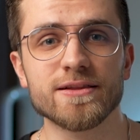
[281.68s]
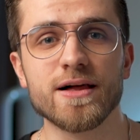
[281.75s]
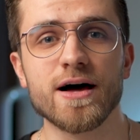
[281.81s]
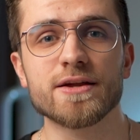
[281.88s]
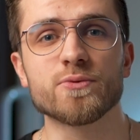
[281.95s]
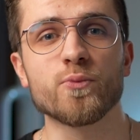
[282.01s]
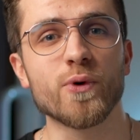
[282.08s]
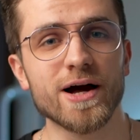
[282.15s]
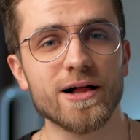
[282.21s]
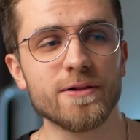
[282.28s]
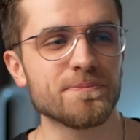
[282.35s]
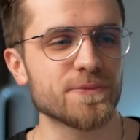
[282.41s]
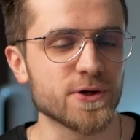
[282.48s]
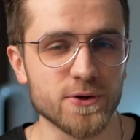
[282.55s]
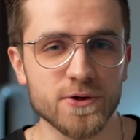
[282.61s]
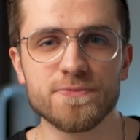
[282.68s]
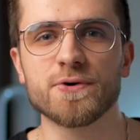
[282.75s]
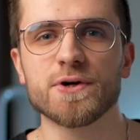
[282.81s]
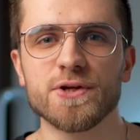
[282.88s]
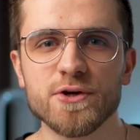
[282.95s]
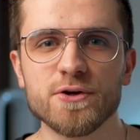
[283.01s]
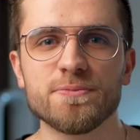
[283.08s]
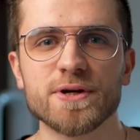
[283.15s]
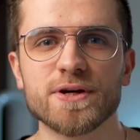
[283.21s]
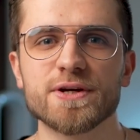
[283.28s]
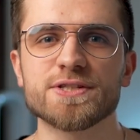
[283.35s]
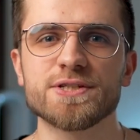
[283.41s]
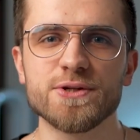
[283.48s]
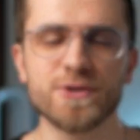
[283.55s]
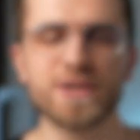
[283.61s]
a lot, well, good for you
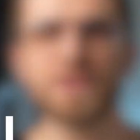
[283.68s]
because you